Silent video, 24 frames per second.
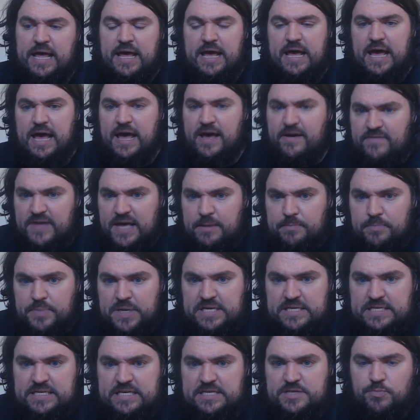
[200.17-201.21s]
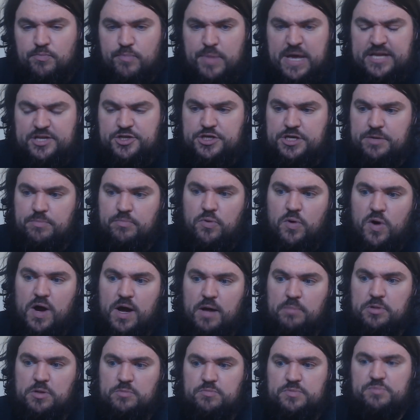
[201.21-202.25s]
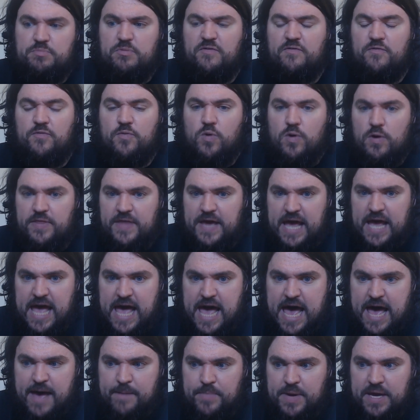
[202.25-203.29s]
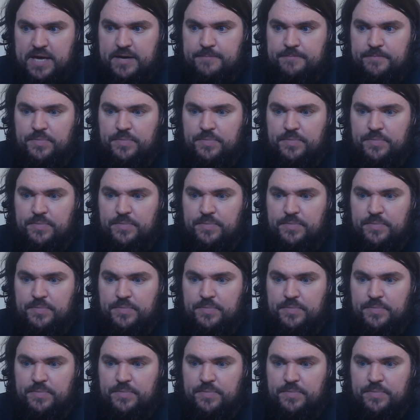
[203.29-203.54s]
Have NPCs mention problems before they happen.